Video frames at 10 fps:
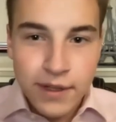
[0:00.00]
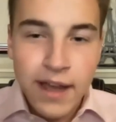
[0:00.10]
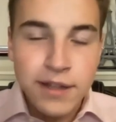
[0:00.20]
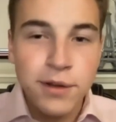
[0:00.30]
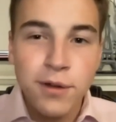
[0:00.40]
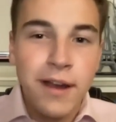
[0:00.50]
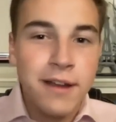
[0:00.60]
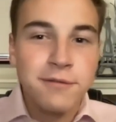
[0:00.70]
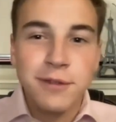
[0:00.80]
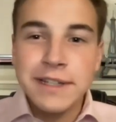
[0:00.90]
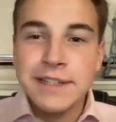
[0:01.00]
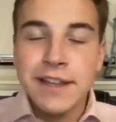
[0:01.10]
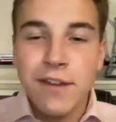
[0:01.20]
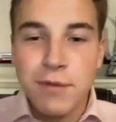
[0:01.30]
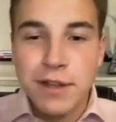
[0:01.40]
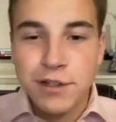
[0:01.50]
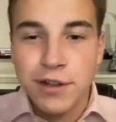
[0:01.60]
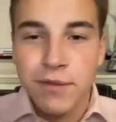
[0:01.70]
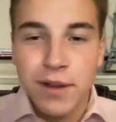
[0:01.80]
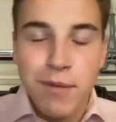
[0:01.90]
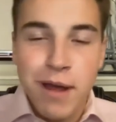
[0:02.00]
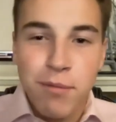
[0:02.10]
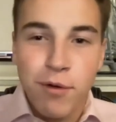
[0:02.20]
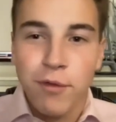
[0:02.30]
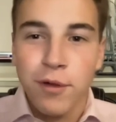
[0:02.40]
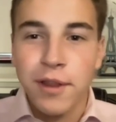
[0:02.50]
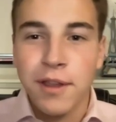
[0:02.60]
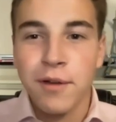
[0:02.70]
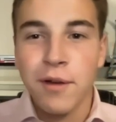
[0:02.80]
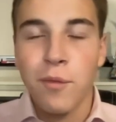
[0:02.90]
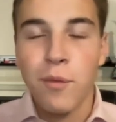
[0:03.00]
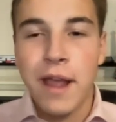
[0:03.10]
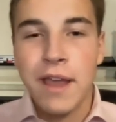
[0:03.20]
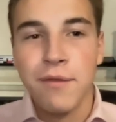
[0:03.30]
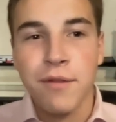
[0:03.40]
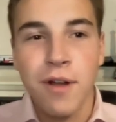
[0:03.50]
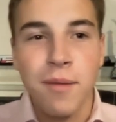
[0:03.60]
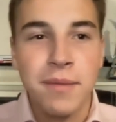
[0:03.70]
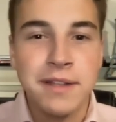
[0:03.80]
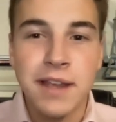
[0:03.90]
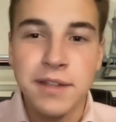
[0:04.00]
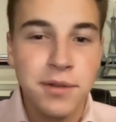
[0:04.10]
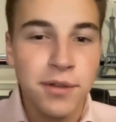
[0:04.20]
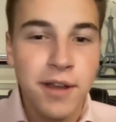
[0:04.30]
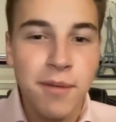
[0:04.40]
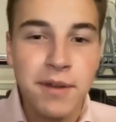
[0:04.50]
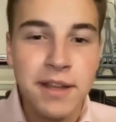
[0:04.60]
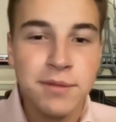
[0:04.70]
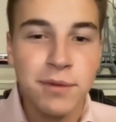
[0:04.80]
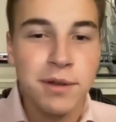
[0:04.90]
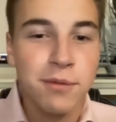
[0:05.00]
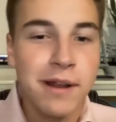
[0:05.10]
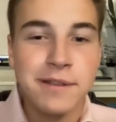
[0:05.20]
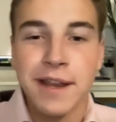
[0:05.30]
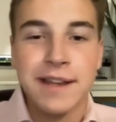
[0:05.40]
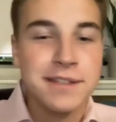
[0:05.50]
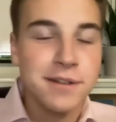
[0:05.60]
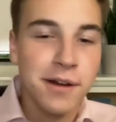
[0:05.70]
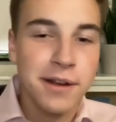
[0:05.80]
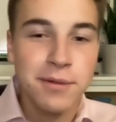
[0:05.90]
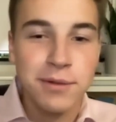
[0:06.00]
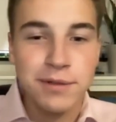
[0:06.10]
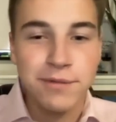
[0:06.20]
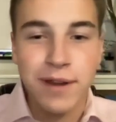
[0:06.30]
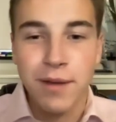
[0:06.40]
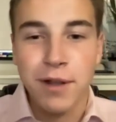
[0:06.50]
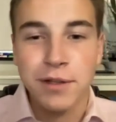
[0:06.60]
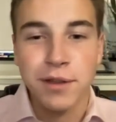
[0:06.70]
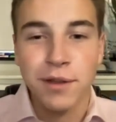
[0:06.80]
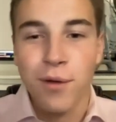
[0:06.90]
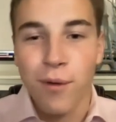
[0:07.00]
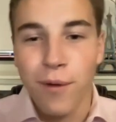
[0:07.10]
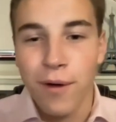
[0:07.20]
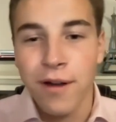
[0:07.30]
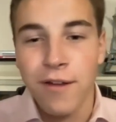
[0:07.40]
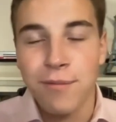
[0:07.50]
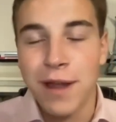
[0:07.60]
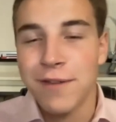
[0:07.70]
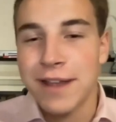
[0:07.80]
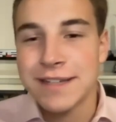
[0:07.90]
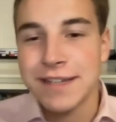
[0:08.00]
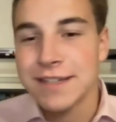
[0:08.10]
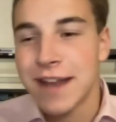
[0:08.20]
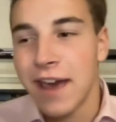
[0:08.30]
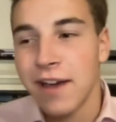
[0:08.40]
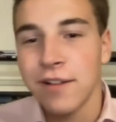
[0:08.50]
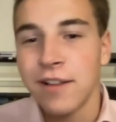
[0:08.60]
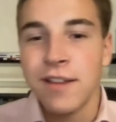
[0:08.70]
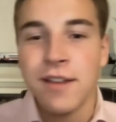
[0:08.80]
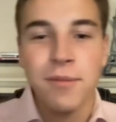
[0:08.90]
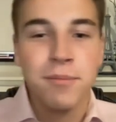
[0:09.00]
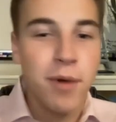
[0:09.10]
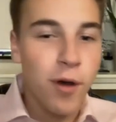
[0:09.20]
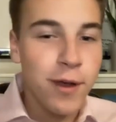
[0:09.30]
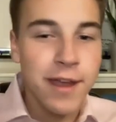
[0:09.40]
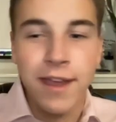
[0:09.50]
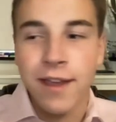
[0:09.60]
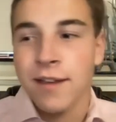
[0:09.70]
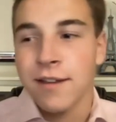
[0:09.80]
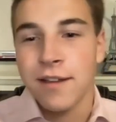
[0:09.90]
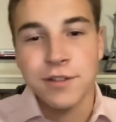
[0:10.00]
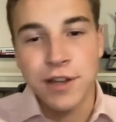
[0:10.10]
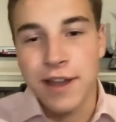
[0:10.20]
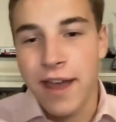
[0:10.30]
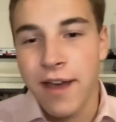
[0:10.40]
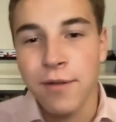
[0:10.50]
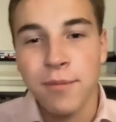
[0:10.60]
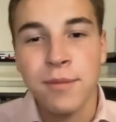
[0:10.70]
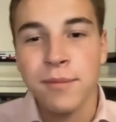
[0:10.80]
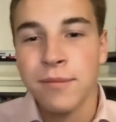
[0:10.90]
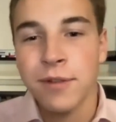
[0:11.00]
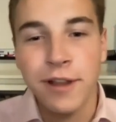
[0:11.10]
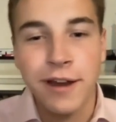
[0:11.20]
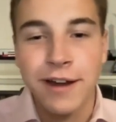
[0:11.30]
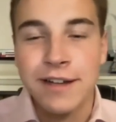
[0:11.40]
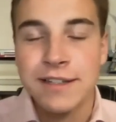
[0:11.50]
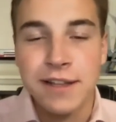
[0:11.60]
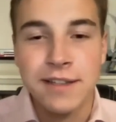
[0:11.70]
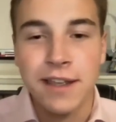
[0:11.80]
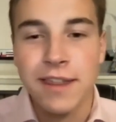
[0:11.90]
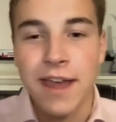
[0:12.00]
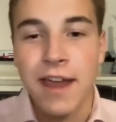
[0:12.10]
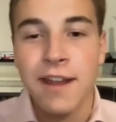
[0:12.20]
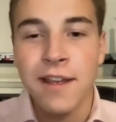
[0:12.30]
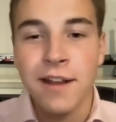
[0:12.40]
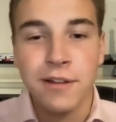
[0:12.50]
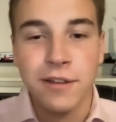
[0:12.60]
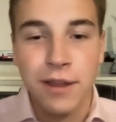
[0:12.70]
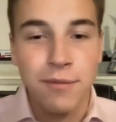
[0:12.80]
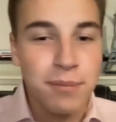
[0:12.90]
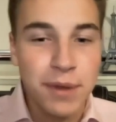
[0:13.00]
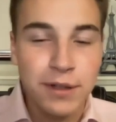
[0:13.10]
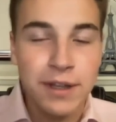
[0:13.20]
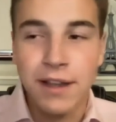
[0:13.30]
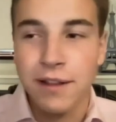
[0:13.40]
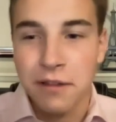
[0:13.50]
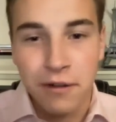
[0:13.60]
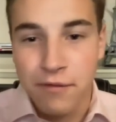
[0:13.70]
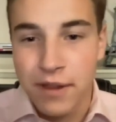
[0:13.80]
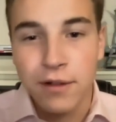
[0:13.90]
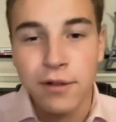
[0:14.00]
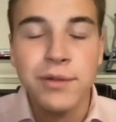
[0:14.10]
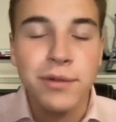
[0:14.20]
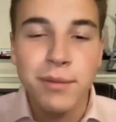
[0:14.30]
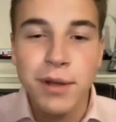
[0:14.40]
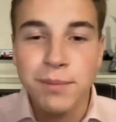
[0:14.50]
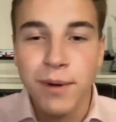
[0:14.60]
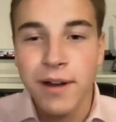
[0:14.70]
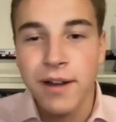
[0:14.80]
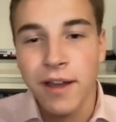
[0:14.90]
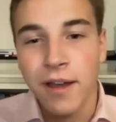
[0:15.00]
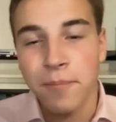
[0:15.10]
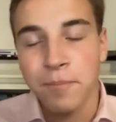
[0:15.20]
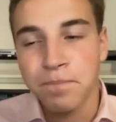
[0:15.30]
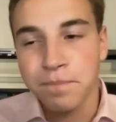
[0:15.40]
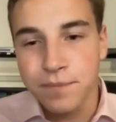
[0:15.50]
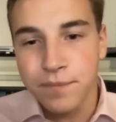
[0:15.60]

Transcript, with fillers: yeah, so uh, recently I've been shifting my portfolio away from industrial companies, which when I was getting started was very much the core of my investing style. Boeing, GM, Polaris, things like that, just like building a lot of vehicles for the most part. Um,